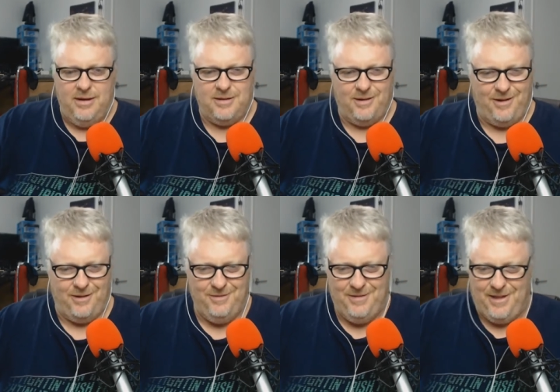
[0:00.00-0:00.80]
So you
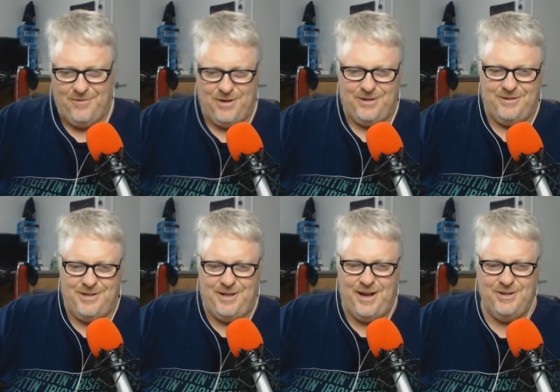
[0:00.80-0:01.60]
know, otherwise you're
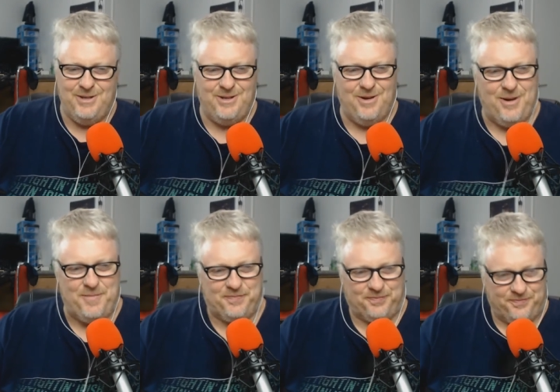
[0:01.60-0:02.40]
detention
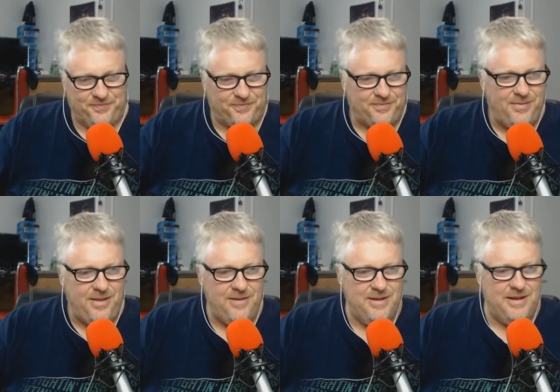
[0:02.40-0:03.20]
time.
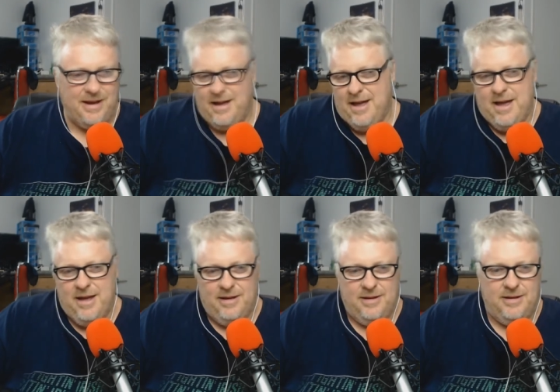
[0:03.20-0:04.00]
But uh, yeah,